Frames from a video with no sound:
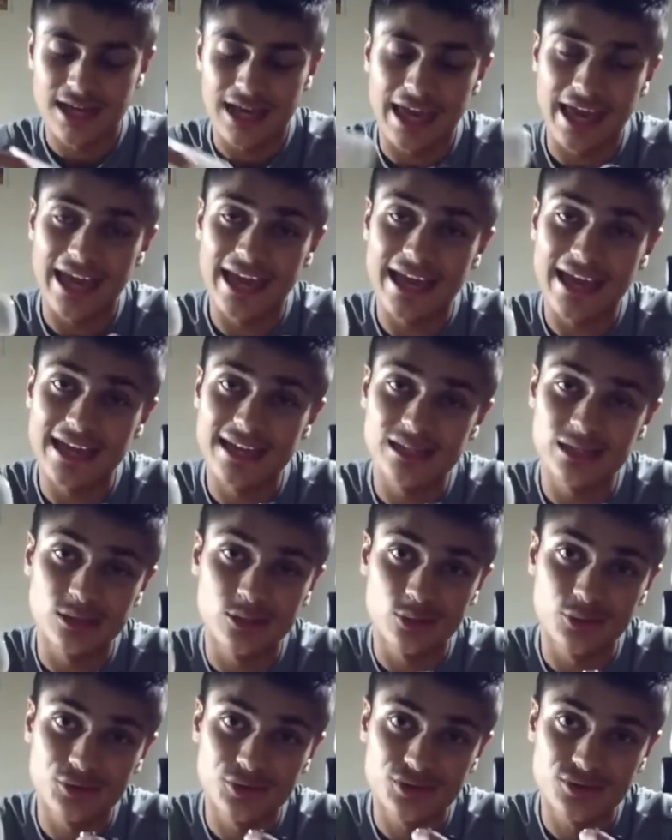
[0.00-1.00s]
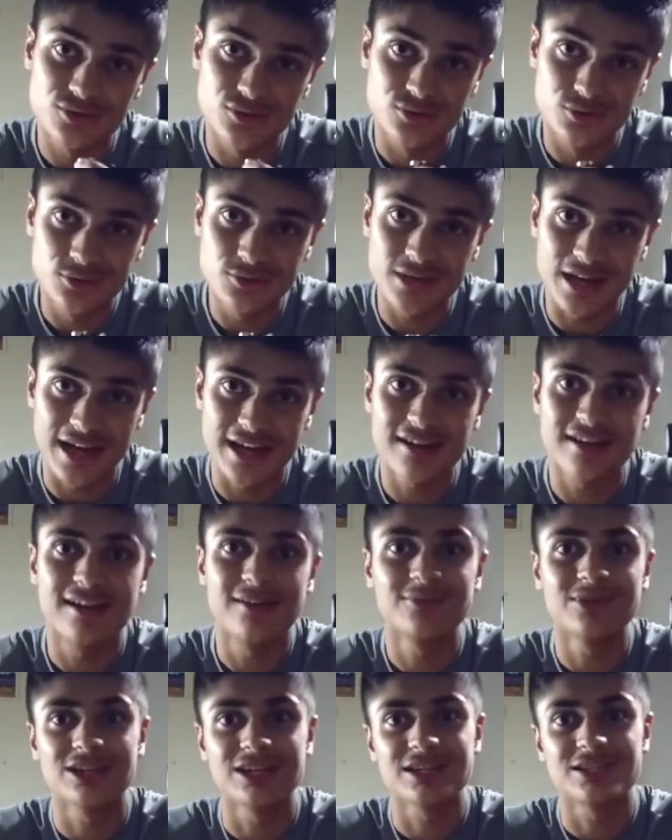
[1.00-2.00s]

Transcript: And in order to do that, I'm going to